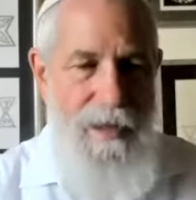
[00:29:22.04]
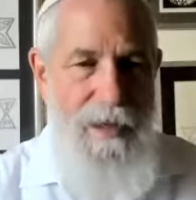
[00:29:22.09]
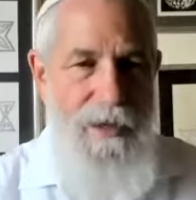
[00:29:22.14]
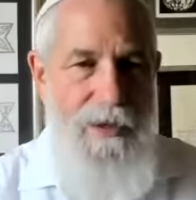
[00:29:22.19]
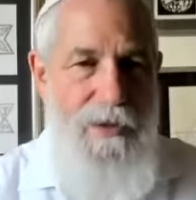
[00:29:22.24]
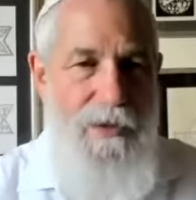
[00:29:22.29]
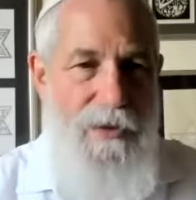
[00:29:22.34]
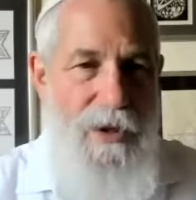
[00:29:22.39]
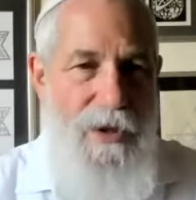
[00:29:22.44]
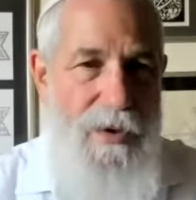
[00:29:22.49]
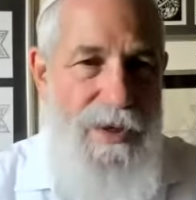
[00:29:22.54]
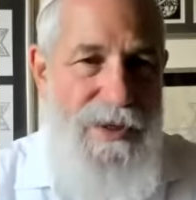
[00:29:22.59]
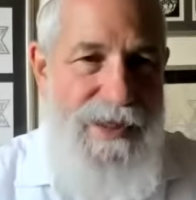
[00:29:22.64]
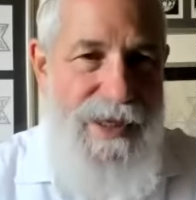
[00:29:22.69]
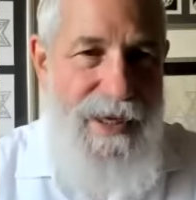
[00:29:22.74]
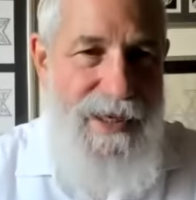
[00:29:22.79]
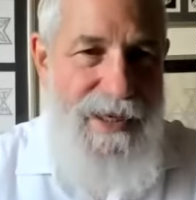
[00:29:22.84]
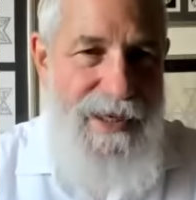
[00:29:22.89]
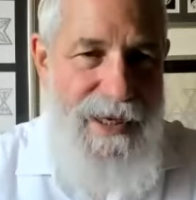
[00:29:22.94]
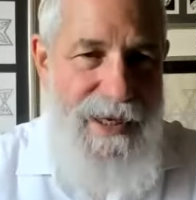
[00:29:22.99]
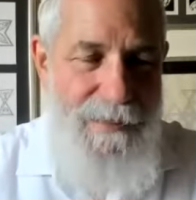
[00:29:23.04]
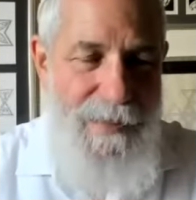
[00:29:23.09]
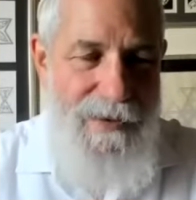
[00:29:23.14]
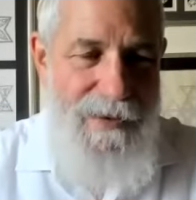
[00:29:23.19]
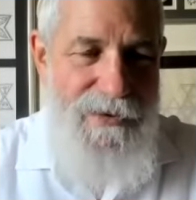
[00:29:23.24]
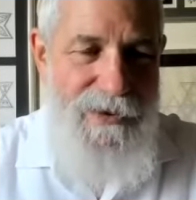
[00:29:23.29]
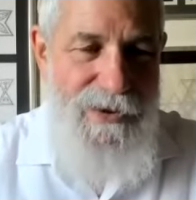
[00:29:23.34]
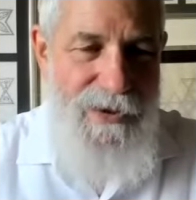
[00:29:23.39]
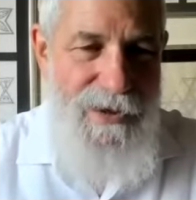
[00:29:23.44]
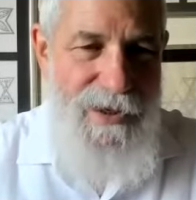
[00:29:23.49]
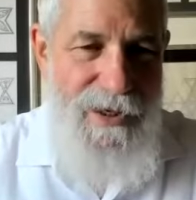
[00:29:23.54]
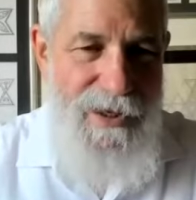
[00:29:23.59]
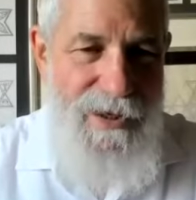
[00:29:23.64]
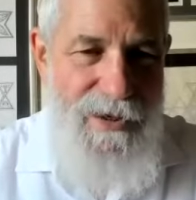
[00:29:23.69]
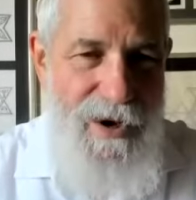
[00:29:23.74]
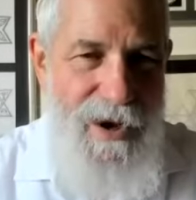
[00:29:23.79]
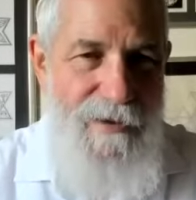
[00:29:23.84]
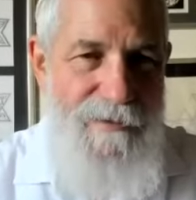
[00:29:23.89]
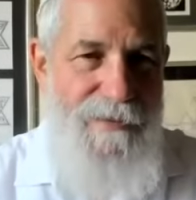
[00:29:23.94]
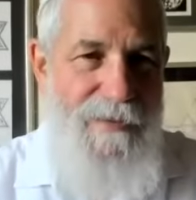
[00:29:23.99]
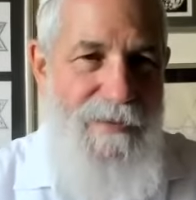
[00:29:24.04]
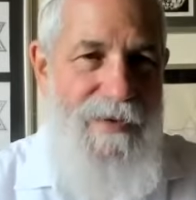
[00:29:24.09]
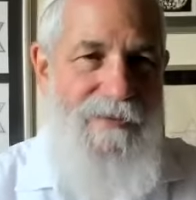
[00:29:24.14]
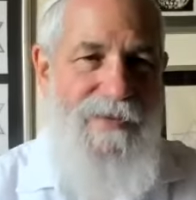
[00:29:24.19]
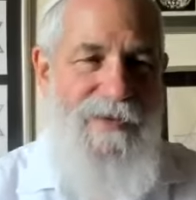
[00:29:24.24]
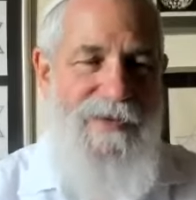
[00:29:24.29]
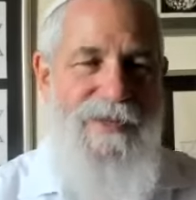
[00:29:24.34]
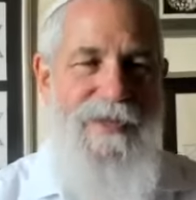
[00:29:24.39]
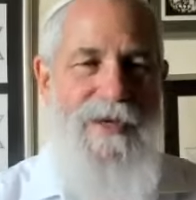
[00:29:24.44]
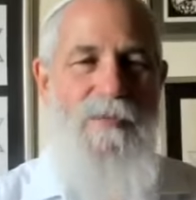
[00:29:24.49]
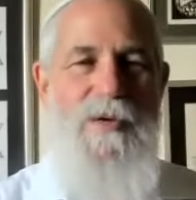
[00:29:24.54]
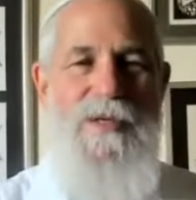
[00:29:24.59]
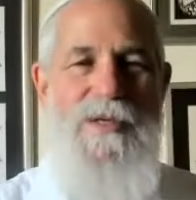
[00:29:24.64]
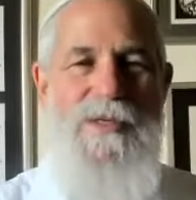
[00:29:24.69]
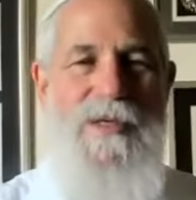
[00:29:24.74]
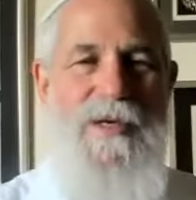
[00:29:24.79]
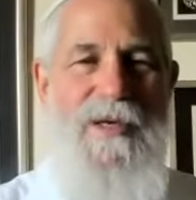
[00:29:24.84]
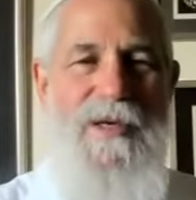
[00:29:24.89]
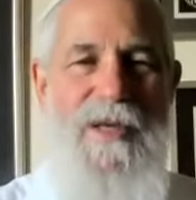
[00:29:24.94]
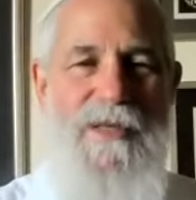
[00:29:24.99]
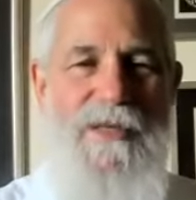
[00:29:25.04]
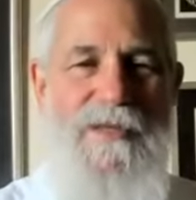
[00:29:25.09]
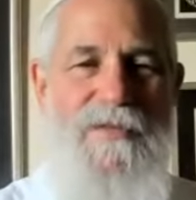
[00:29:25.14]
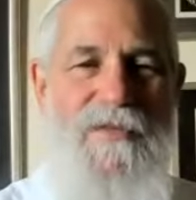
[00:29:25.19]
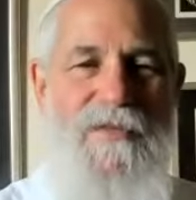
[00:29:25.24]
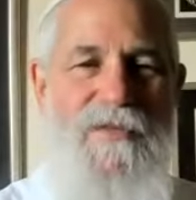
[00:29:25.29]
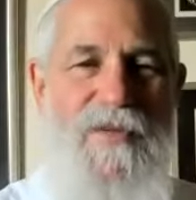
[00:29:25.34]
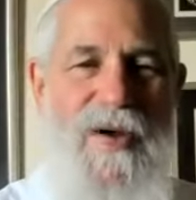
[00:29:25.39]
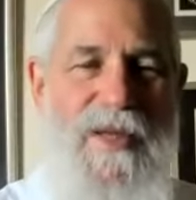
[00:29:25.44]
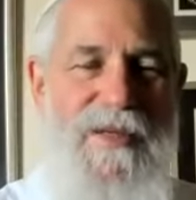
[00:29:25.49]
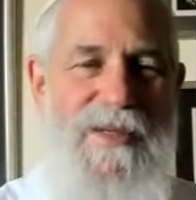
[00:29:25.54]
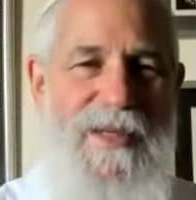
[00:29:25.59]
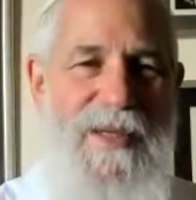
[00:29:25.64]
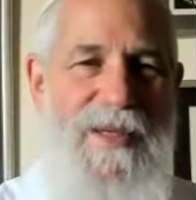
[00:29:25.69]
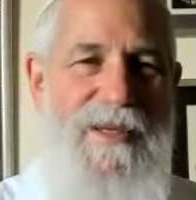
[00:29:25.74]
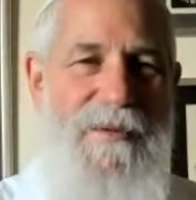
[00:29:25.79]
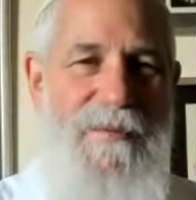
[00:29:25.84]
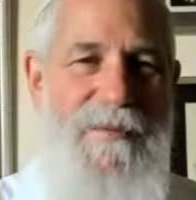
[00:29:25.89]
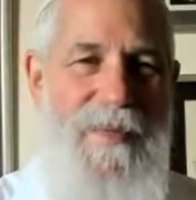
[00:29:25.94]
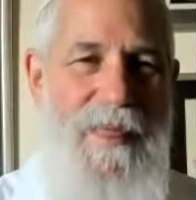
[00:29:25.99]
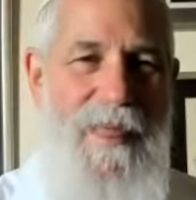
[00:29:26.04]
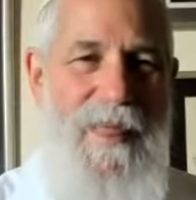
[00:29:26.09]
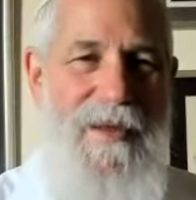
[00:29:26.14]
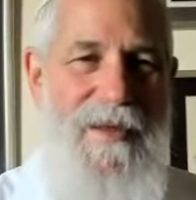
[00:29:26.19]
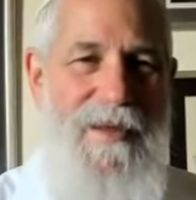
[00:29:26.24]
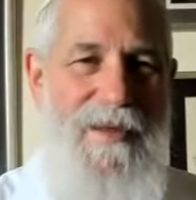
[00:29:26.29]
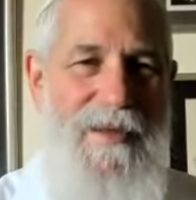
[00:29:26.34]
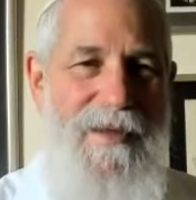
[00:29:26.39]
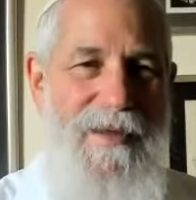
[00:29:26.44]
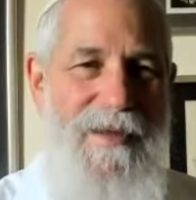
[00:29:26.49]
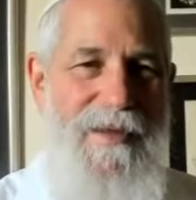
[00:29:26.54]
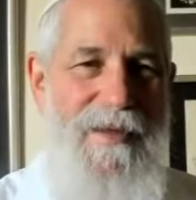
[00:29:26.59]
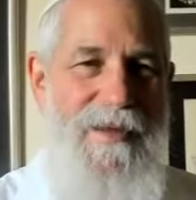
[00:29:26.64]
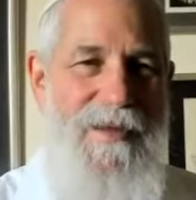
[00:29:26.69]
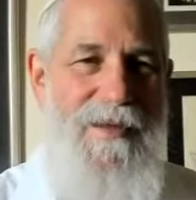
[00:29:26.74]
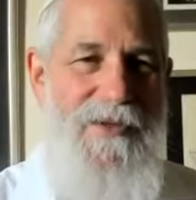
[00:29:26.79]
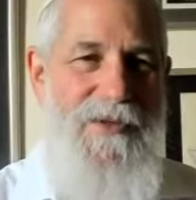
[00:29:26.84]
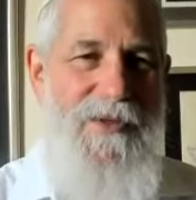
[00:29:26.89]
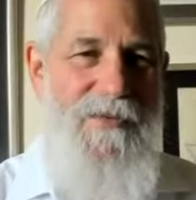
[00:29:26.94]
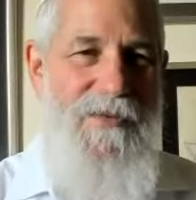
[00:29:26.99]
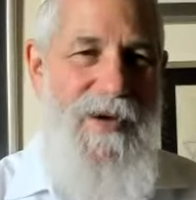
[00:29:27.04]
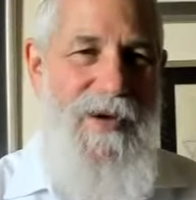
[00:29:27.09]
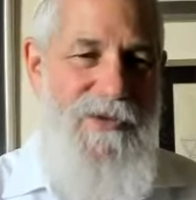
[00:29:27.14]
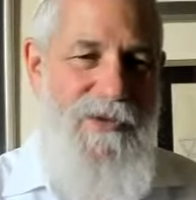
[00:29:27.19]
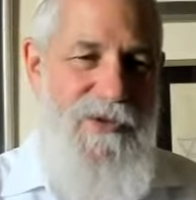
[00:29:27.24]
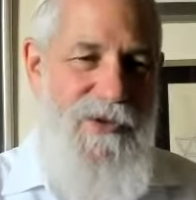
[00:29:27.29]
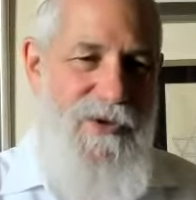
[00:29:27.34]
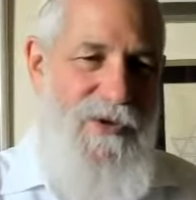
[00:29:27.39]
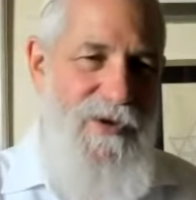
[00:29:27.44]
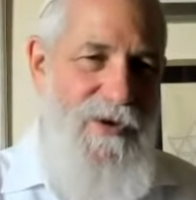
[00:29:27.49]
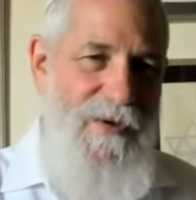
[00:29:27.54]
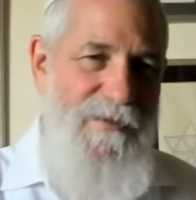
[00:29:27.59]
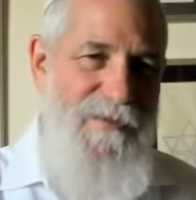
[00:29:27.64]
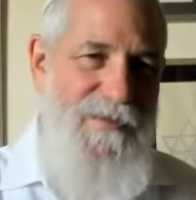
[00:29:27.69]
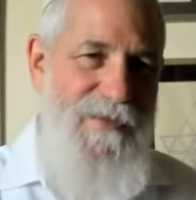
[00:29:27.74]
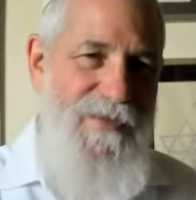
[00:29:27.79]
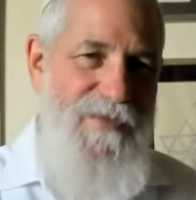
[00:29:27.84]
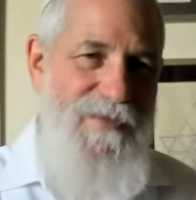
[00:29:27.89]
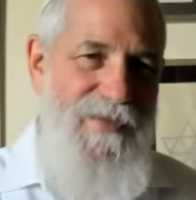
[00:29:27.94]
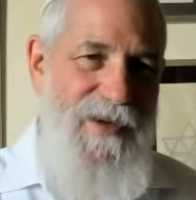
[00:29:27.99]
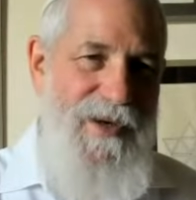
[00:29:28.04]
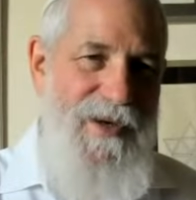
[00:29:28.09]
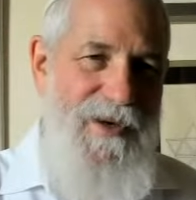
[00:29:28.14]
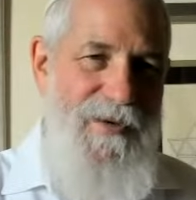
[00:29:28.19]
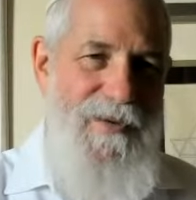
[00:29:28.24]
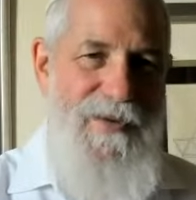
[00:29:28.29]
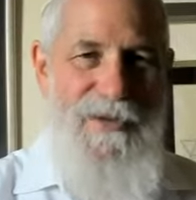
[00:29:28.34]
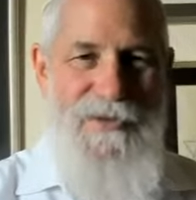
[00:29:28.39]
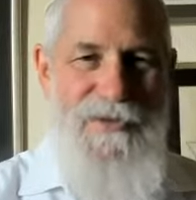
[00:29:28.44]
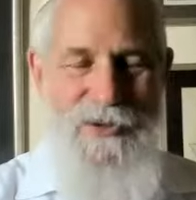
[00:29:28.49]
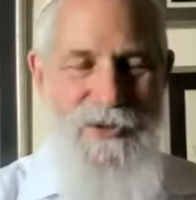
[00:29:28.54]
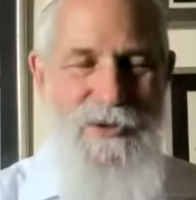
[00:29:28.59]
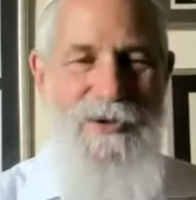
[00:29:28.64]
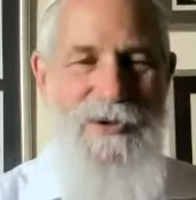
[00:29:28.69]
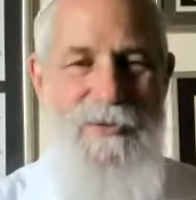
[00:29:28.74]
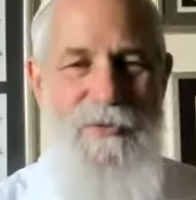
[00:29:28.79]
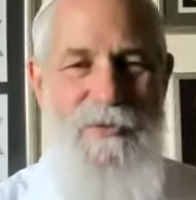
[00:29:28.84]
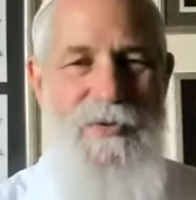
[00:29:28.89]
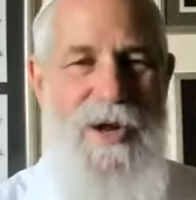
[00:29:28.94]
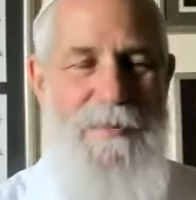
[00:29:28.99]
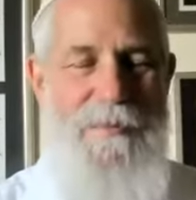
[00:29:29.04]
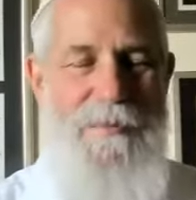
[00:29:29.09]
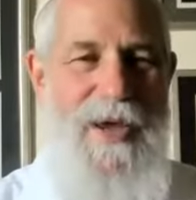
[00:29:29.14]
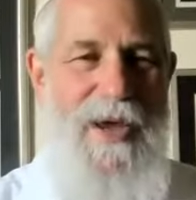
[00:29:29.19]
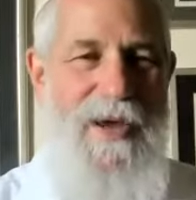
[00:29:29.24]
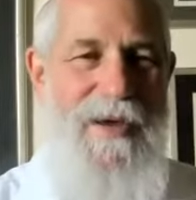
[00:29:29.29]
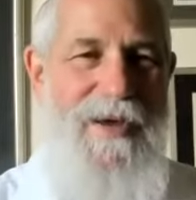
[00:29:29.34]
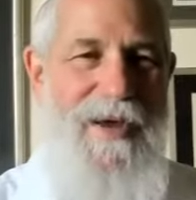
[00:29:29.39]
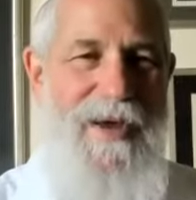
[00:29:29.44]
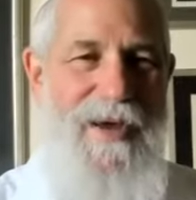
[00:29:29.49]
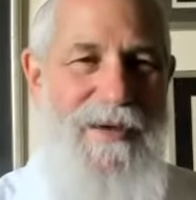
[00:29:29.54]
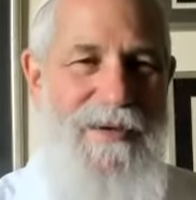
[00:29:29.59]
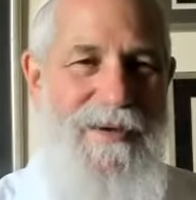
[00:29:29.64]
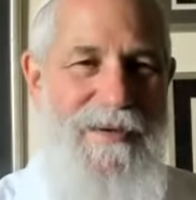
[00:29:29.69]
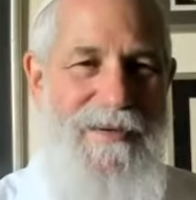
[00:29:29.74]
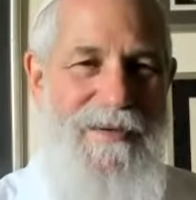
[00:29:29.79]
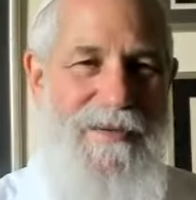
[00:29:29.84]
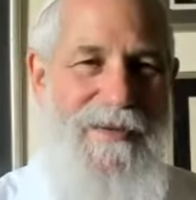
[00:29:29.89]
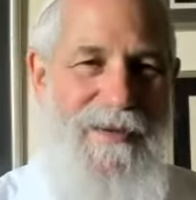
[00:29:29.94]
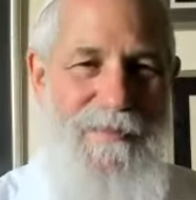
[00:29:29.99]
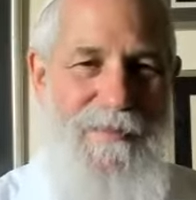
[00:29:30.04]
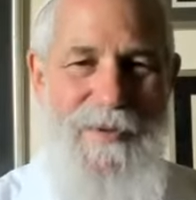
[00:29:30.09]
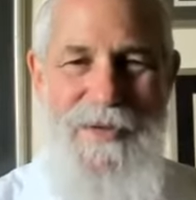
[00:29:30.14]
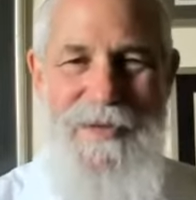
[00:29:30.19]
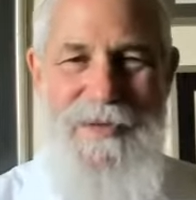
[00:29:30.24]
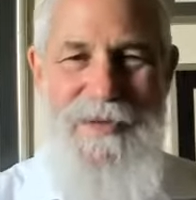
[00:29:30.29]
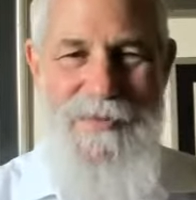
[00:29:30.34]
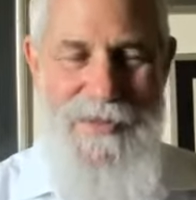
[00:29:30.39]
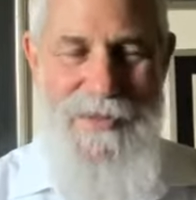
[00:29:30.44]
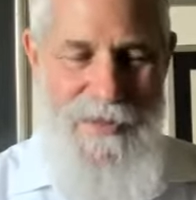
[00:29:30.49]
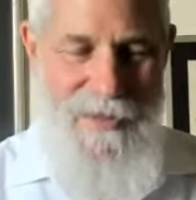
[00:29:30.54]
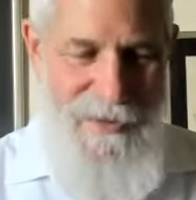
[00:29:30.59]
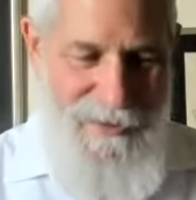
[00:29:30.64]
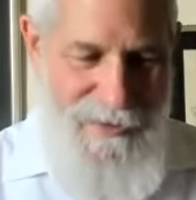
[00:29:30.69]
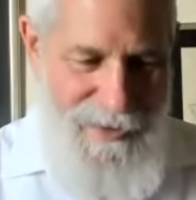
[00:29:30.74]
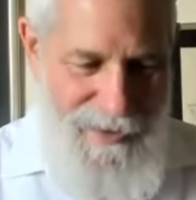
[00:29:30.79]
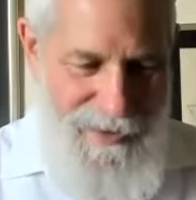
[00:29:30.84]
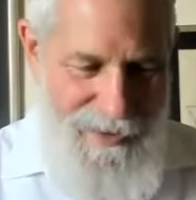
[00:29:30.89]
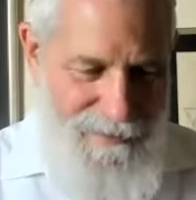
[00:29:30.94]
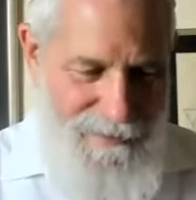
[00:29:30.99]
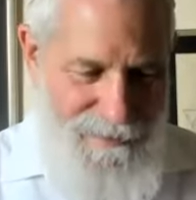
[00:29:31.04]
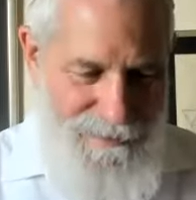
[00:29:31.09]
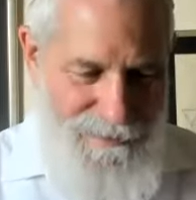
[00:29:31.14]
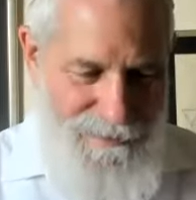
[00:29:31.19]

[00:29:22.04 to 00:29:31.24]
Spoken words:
you'll notice I keep on turning it off. For some reason, it gets fuzzy. So if I turn off the video and then turn it right back on, then it becomes clear again.